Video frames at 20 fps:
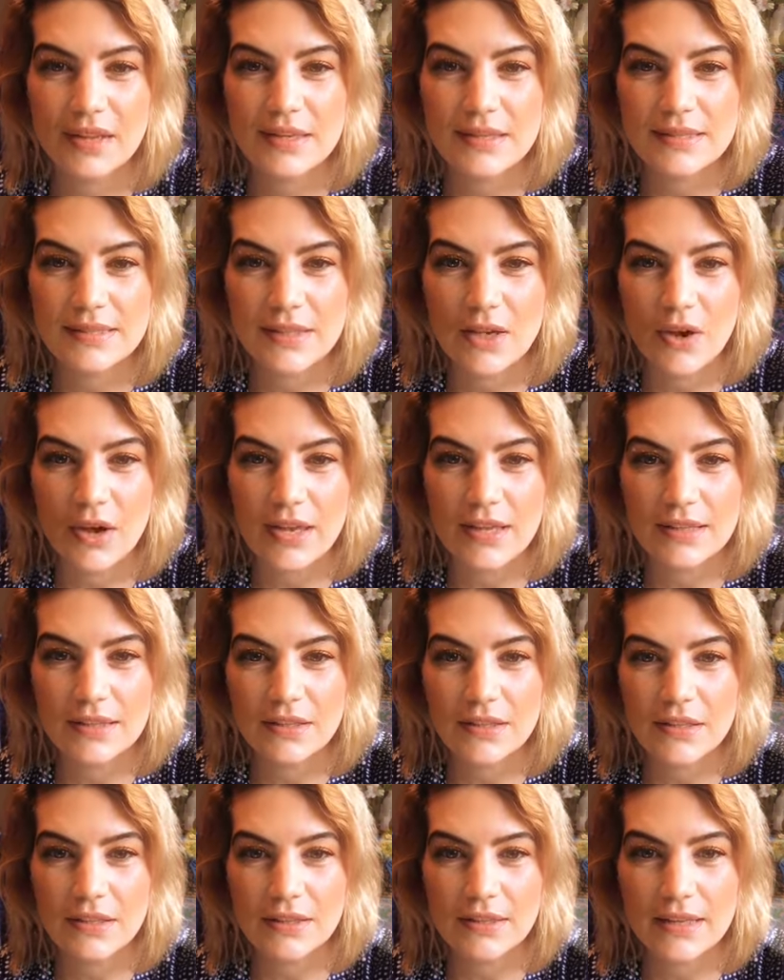So it
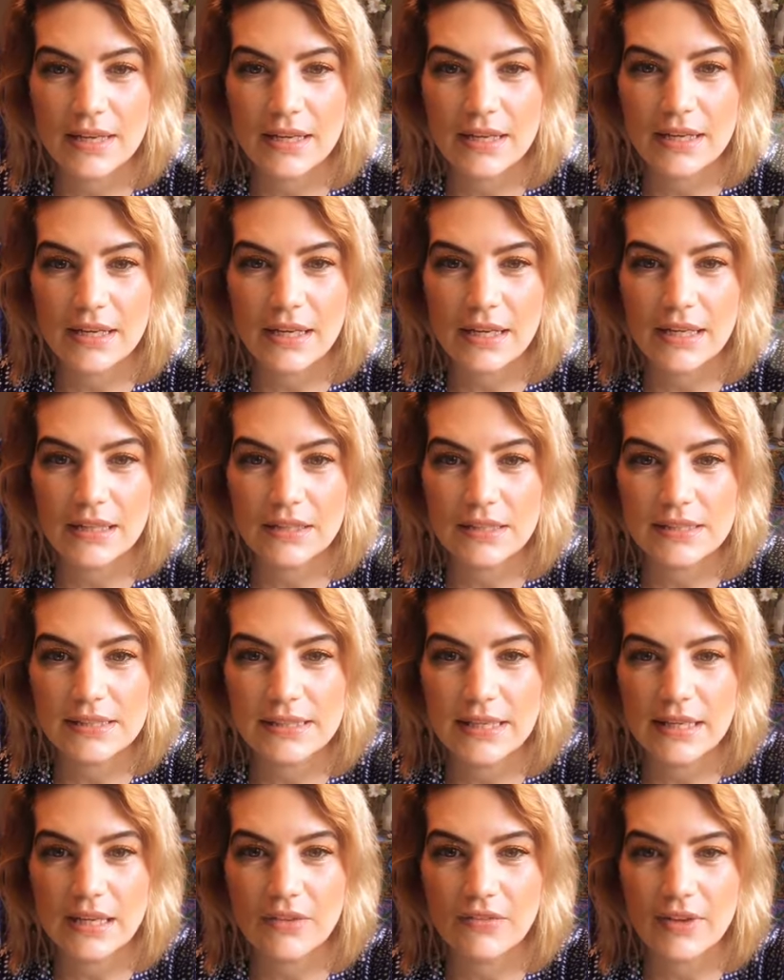look like
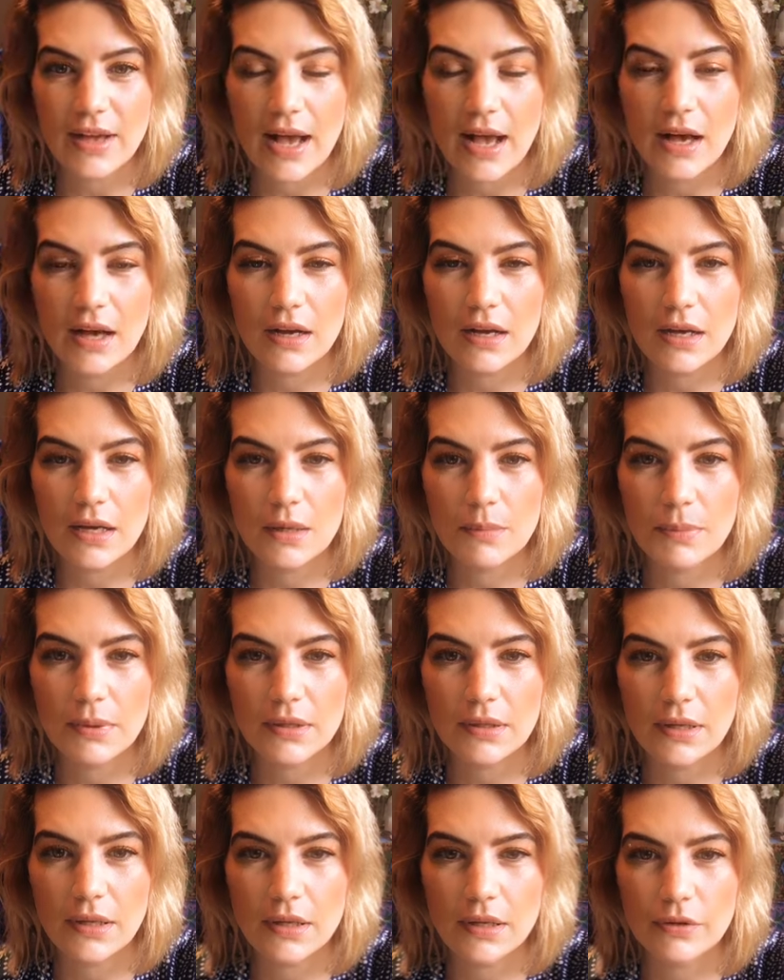looks like I've got a
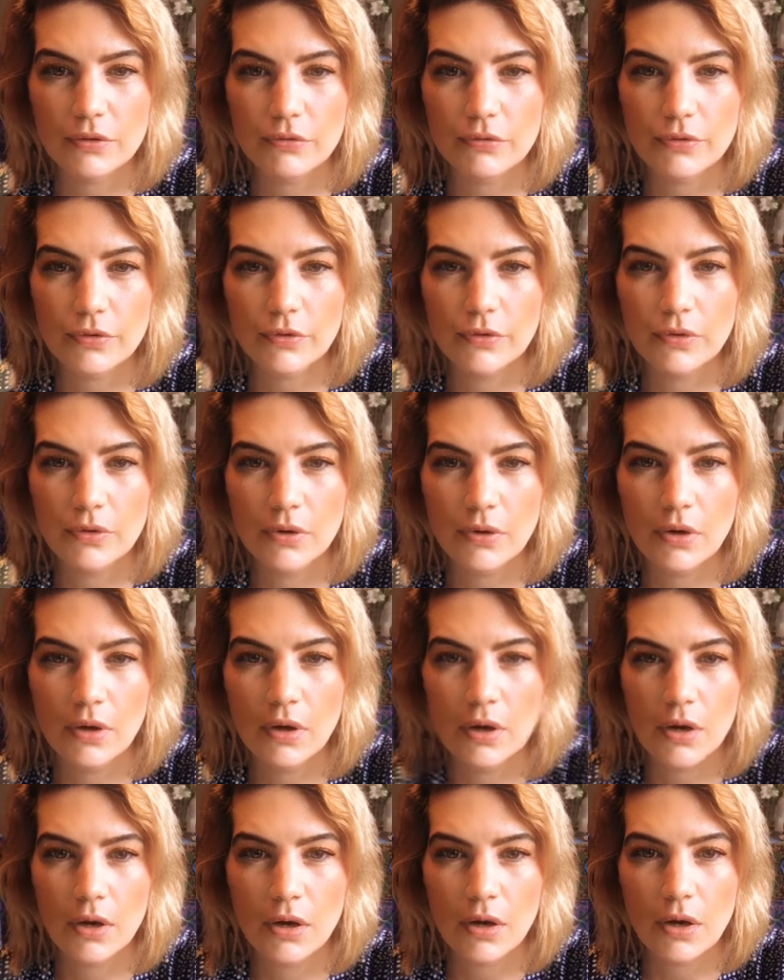couple of
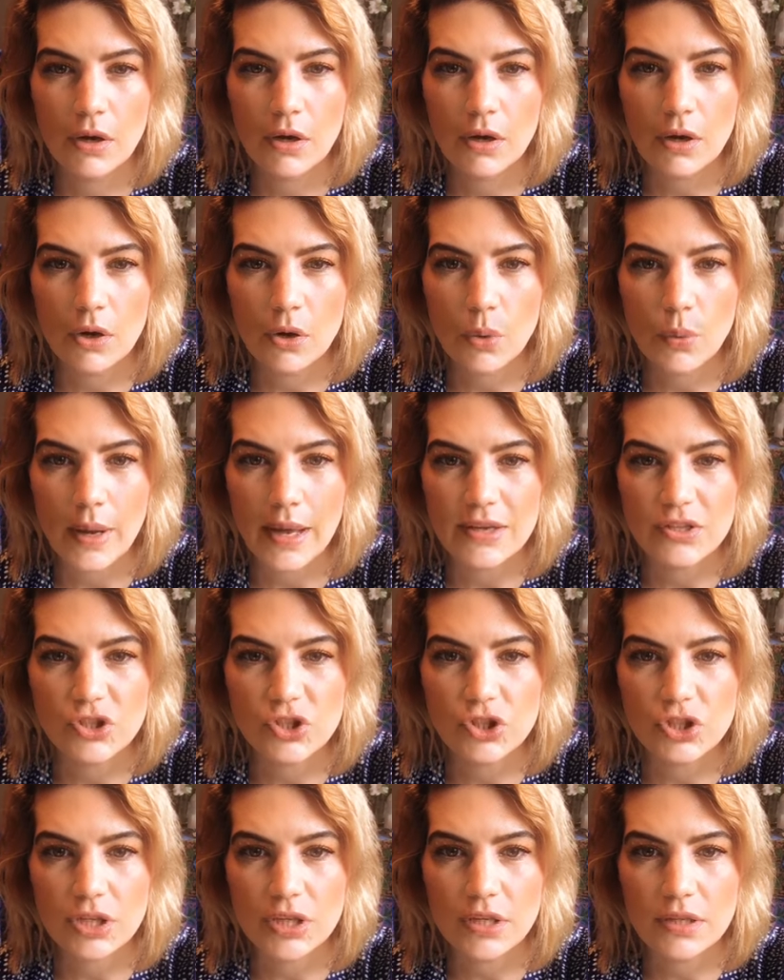
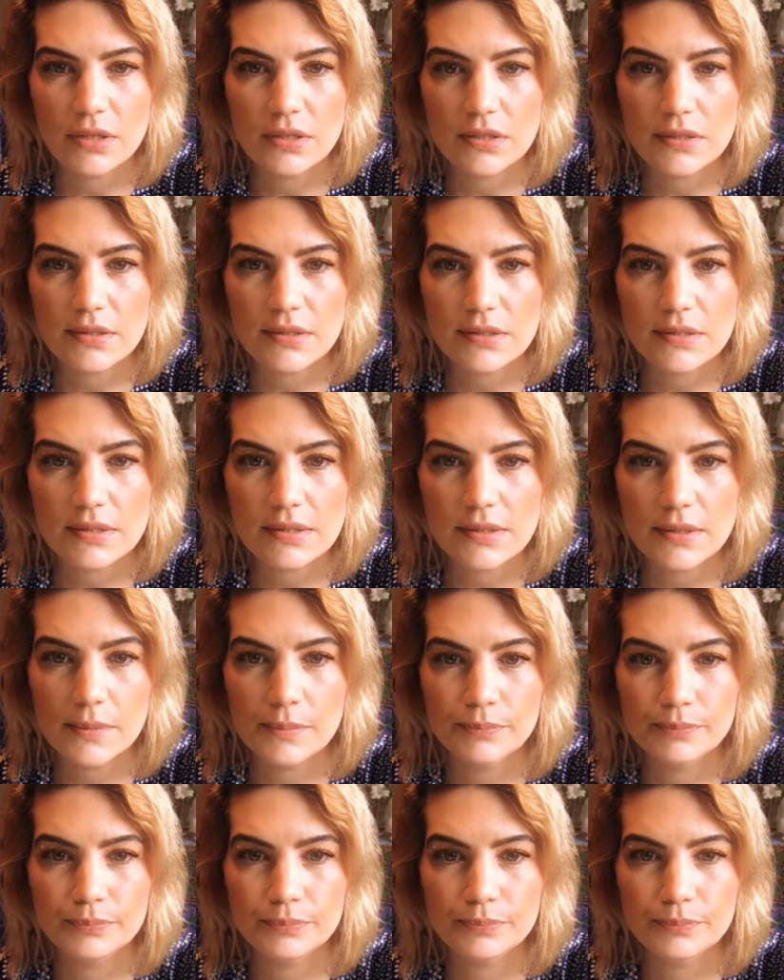questions.